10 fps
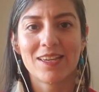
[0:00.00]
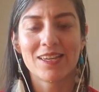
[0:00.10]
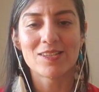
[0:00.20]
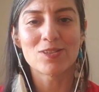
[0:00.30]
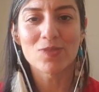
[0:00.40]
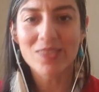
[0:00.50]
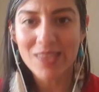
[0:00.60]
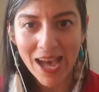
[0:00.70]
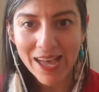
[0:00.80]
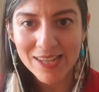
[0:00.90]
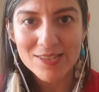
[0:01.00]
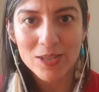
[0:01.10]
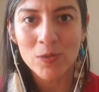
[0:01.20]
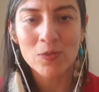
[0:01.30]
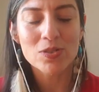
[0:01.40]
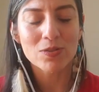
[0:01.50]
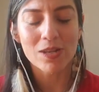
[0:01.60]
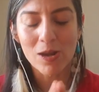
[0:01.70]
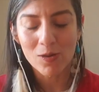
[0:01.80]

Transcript: So that is also an